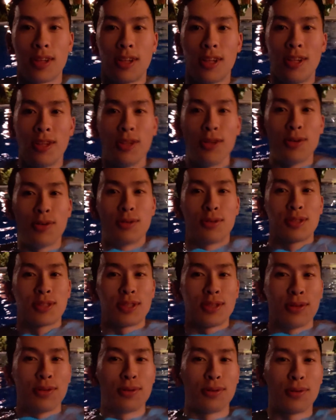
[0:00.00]
Hello,
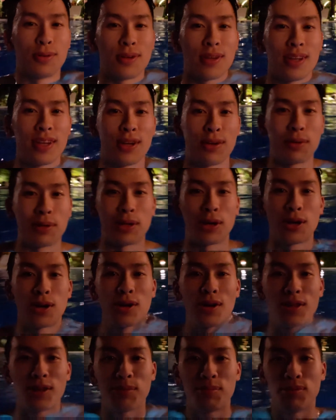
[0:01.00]
so here we are
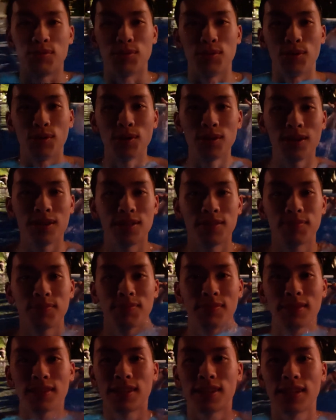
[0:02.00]
in the pool.
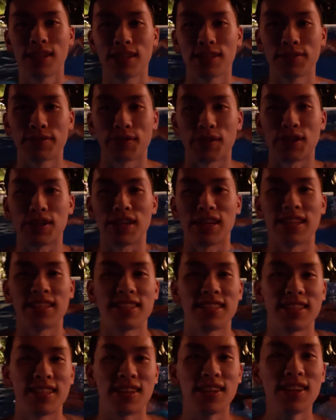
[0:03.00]
It's very
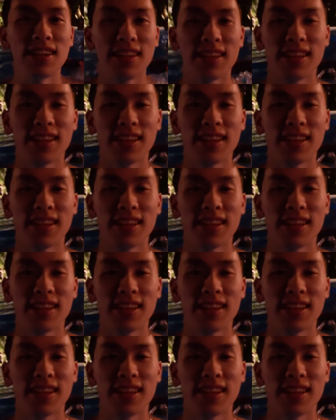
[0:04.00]
nice here.